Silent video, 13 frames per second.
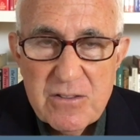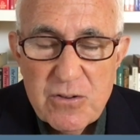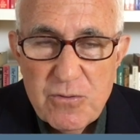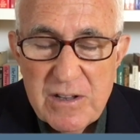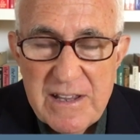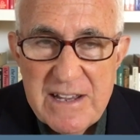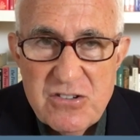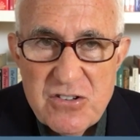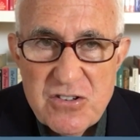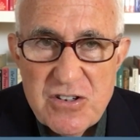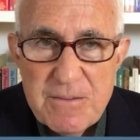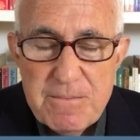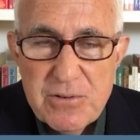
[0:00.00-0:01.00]
the
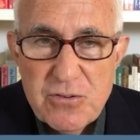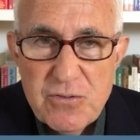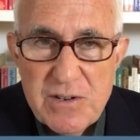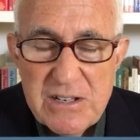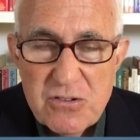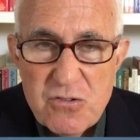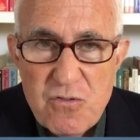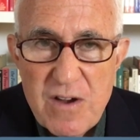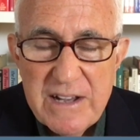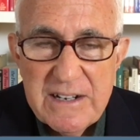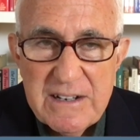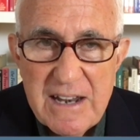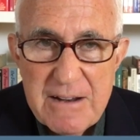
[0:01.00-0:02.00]
relationship between
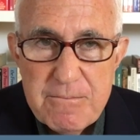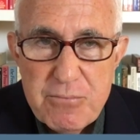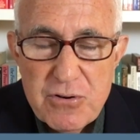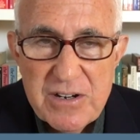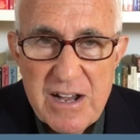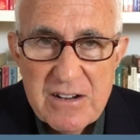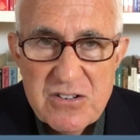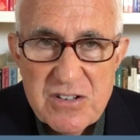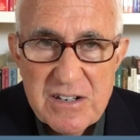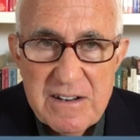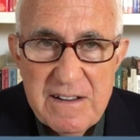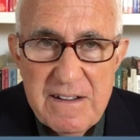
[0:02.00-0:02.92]
credit and production,